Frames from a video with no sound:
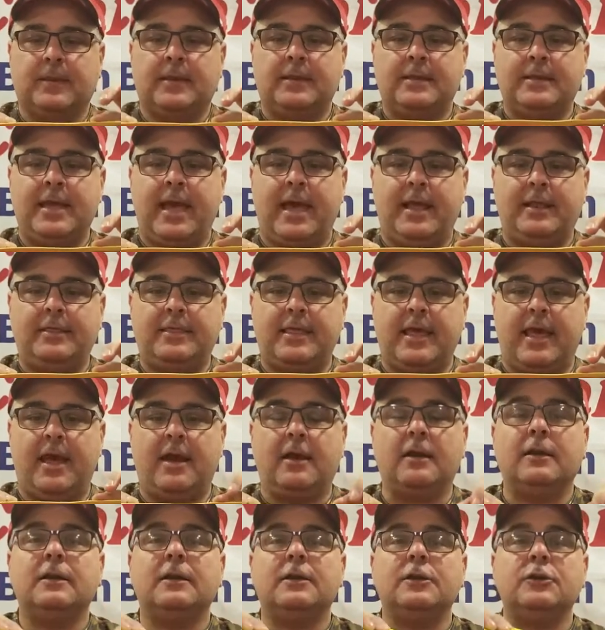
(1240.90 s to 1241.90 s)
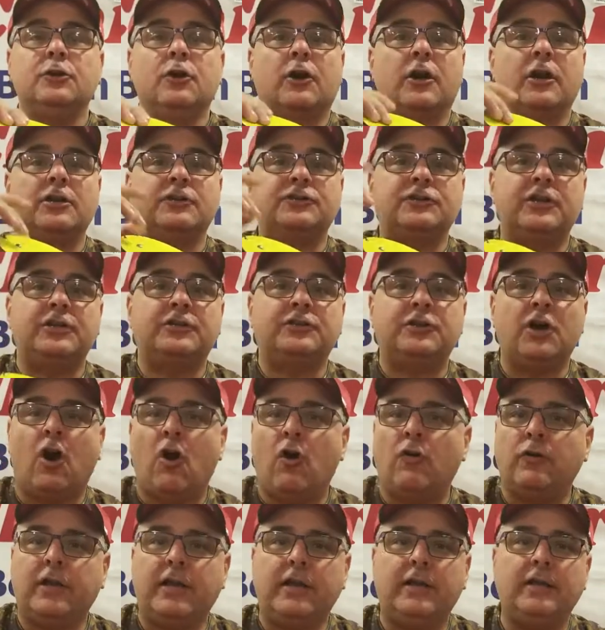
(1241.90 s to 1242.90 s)
Get there. You're going to see
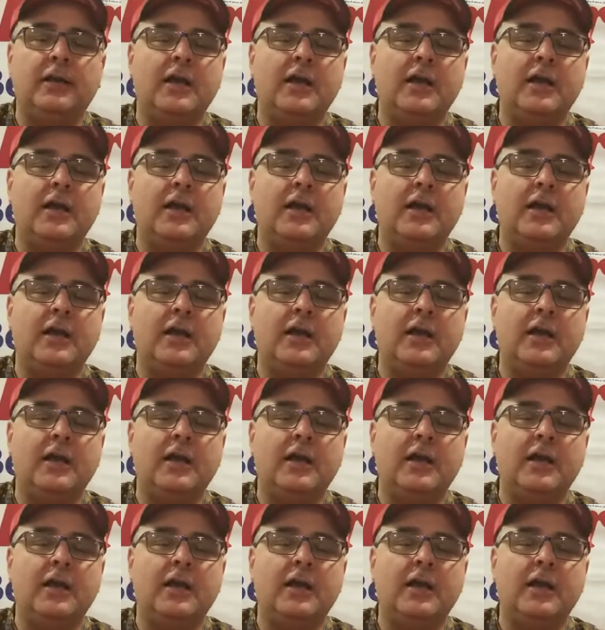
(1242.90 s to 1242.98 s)
Tony,